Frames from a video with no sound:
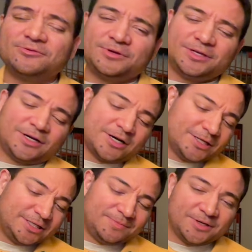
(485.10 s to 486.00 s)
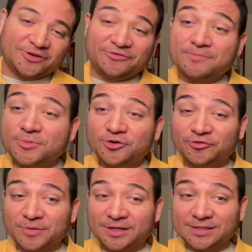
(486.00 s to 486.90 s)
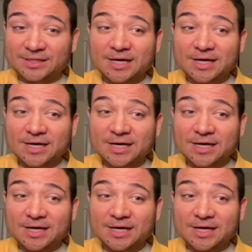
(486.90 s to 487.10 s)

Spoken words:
with the concept of movement.